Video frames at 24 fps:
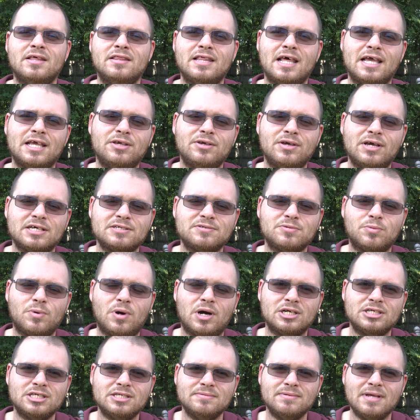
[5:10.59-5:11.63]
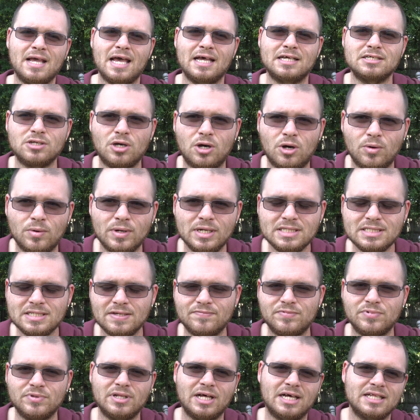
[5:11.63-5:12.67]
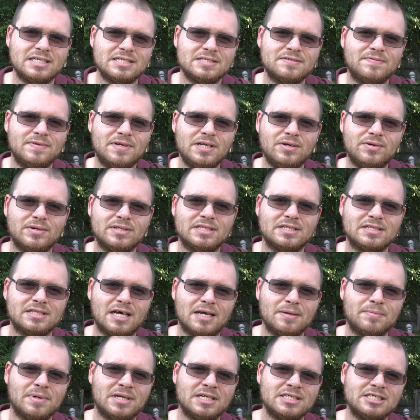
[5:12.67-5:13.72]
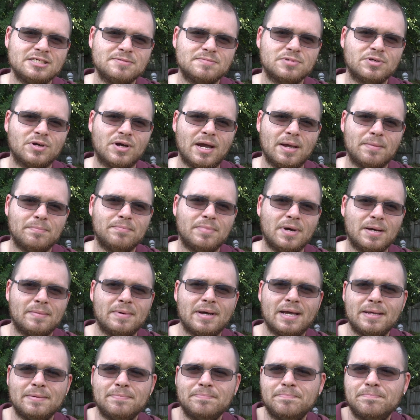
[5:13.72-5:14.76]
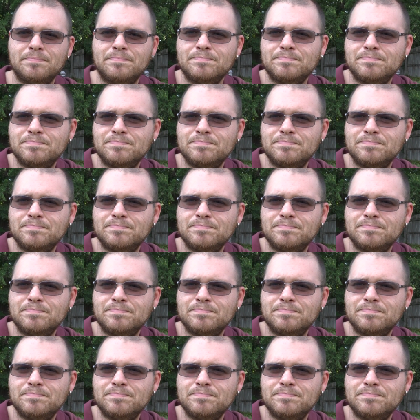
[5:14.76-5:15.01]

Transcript: Thank you guys for watching. As always, if you like this video, hit the like button and subscribe. Bye bye.